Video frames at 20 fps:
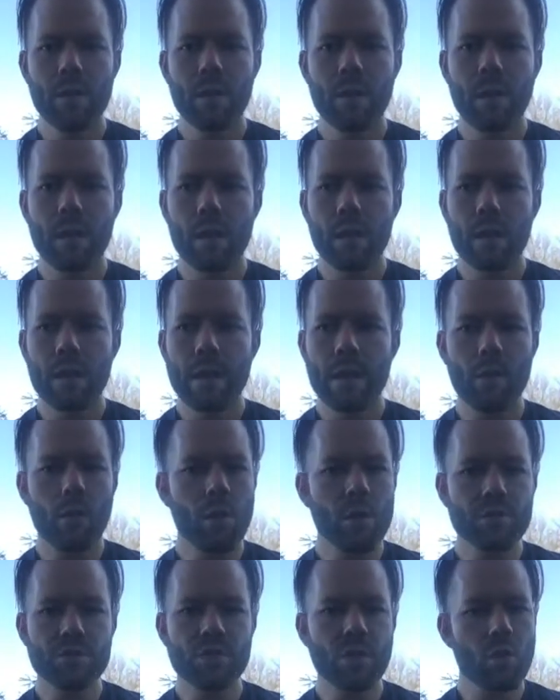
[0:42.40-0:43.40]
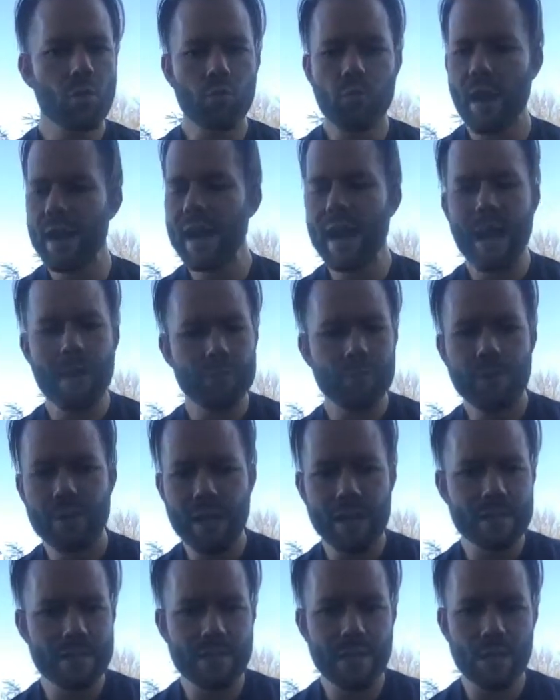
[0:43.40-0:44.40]
and also right after
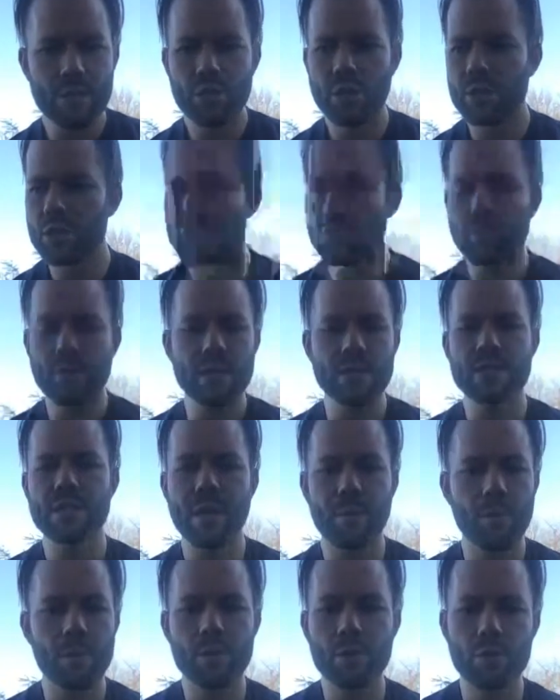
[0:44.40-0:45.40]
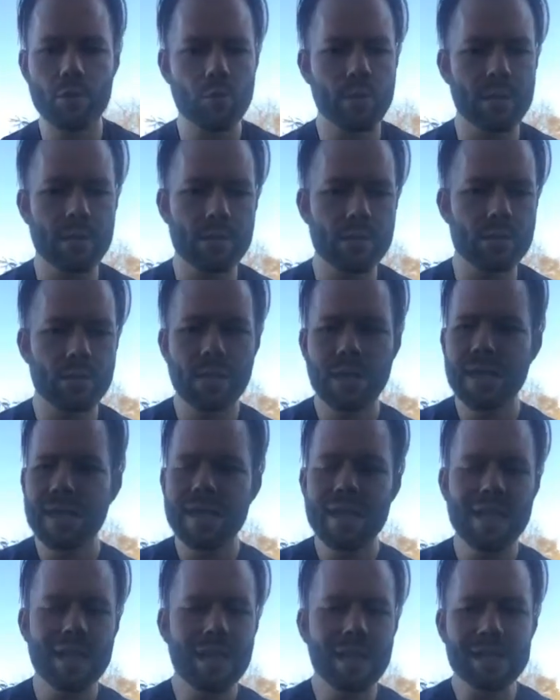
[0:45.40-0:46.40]
that session, treat someone who is
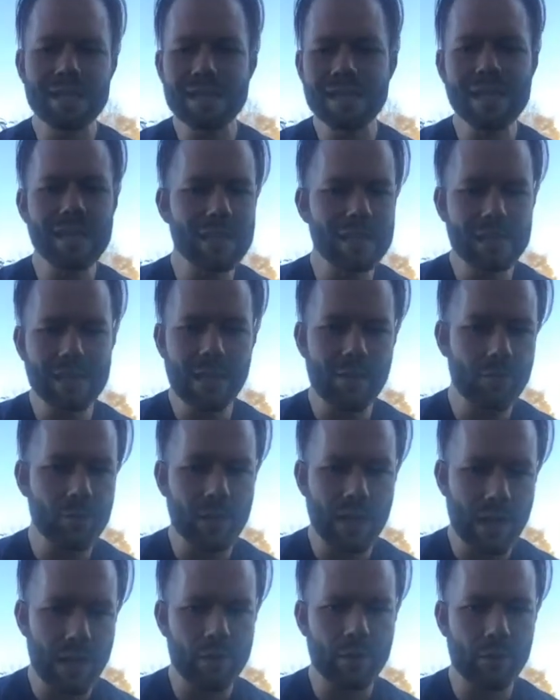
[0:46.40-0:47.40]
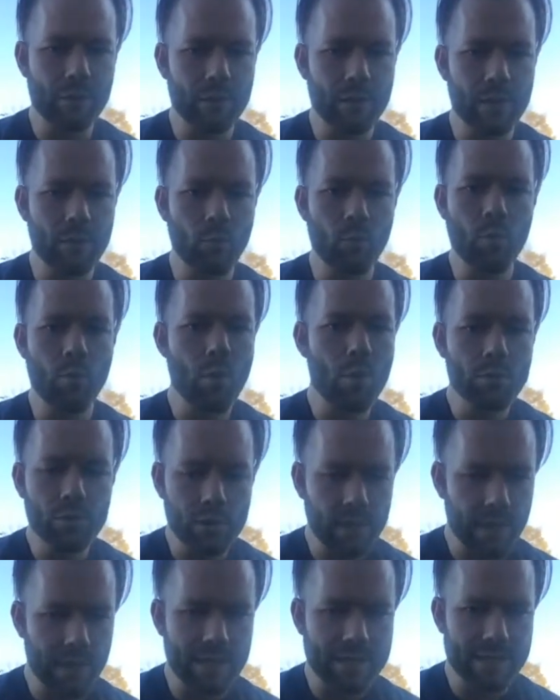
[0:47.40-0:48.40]
an elite level athlete, world
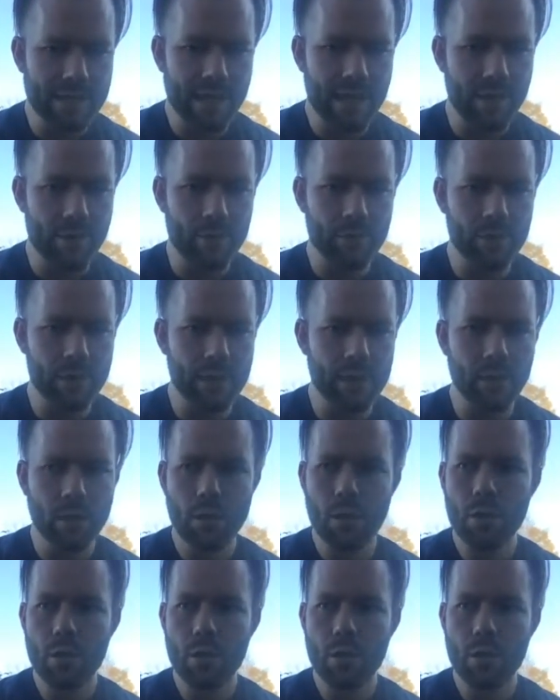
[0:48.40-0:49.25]
class athlete